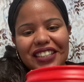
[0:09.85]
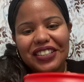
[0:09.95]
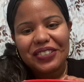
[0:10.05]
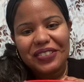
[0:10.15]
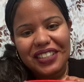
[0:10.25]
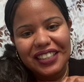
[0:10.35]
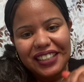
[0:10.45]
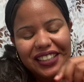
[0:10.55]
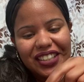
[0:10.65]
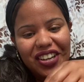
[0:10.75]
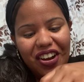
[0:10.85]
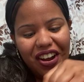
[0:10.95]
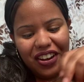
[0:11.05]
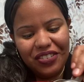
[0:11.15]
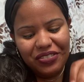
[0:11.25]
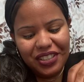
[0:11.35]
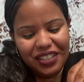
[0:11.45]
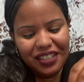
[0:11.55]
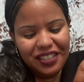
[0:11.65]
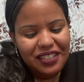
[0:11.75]
using
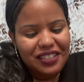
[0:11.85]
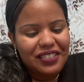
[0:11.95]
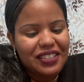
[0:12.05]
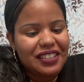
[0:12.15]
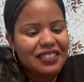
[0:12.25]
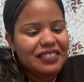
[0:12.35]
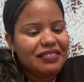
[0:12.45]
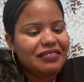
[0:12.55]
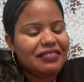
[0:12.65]
coffee ground.